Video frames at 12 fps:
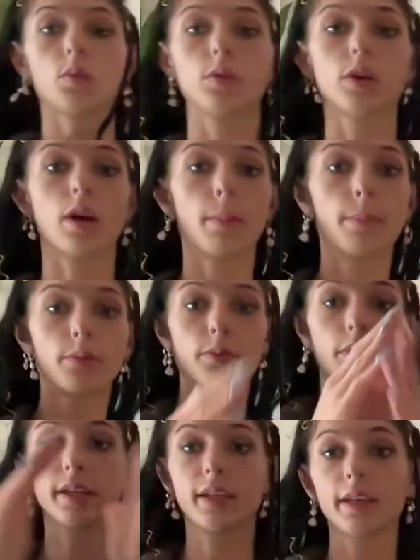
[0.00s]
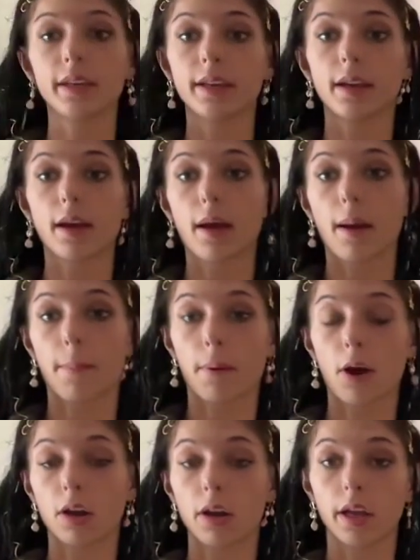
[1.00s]
we are breaking it
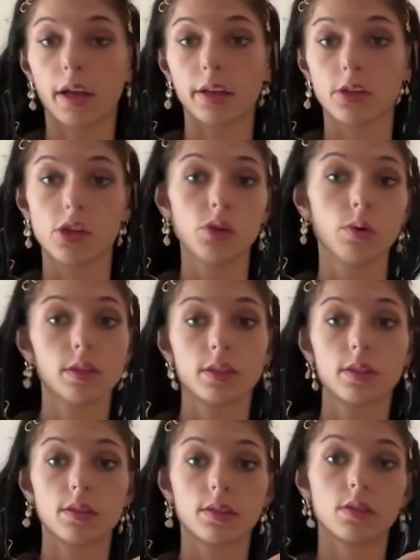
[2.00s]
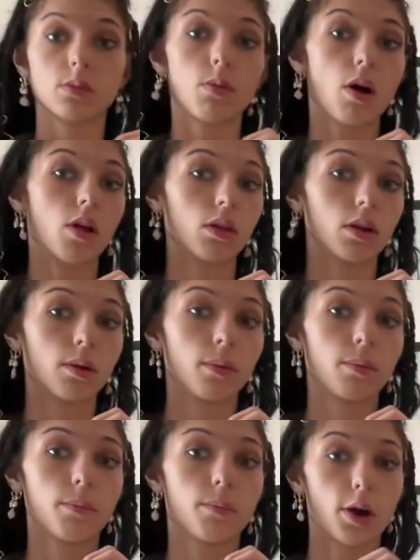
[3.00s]
apart into its
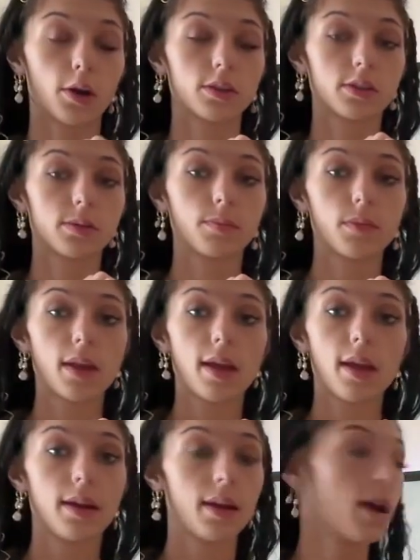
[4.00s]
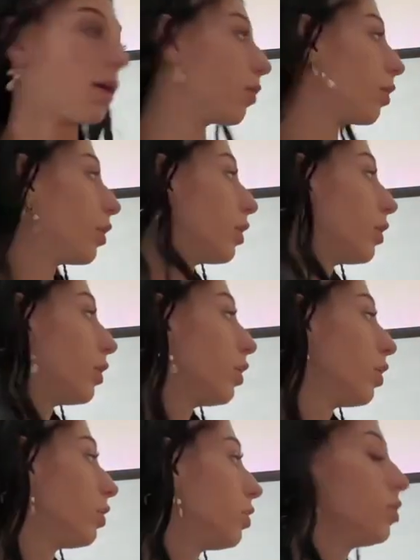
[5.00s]
smaller parts. Now,
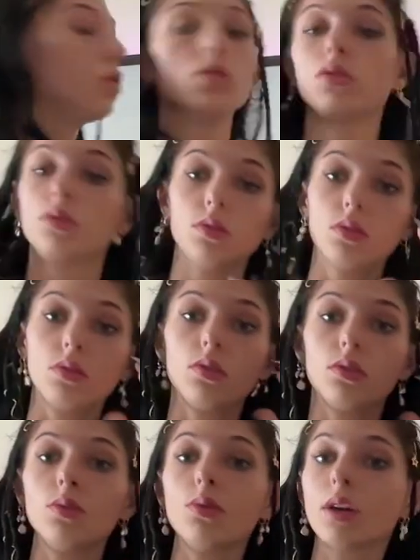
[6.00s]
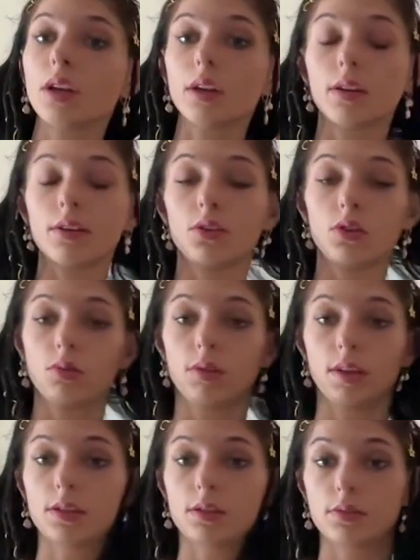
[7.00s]
you can do
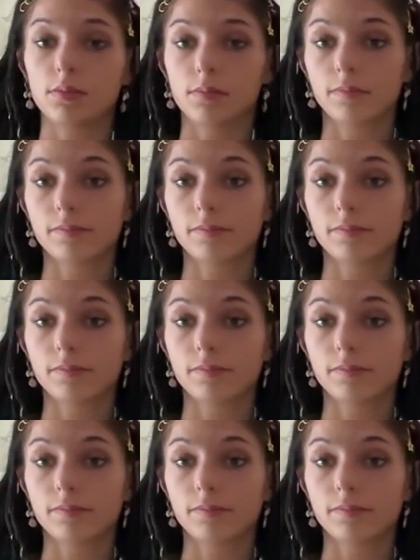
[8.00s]
this